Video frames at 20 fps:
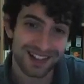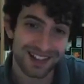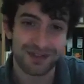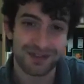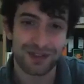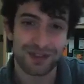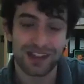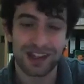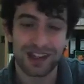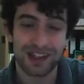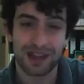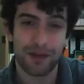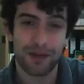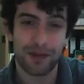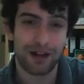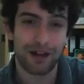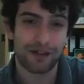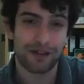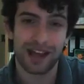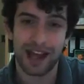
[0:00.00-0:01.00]
If you think
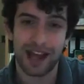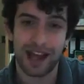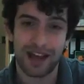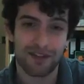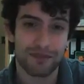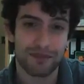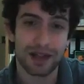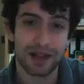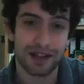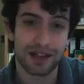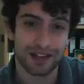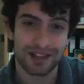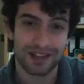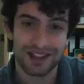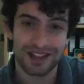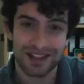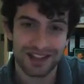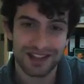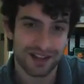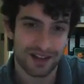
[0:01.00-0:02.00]
about it, they have
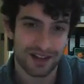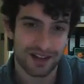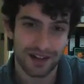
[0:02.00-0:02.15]
millions